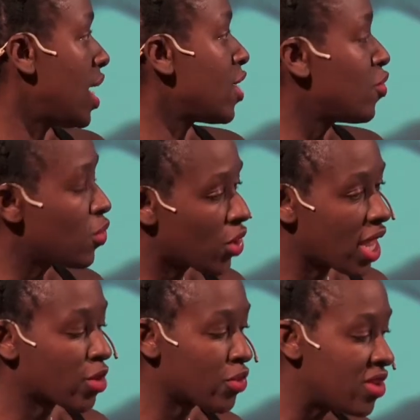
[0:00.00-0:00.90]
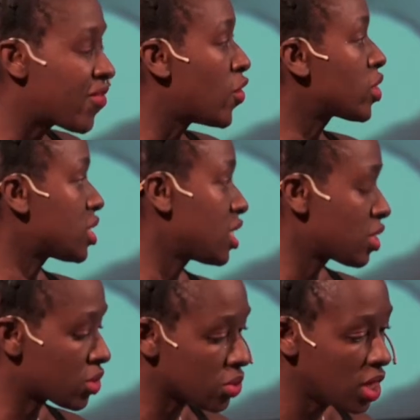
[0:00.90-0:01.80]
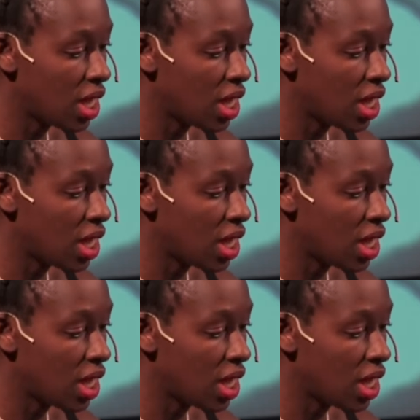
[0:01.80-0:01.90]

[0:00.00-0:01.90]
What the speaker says: And we were like really focusing to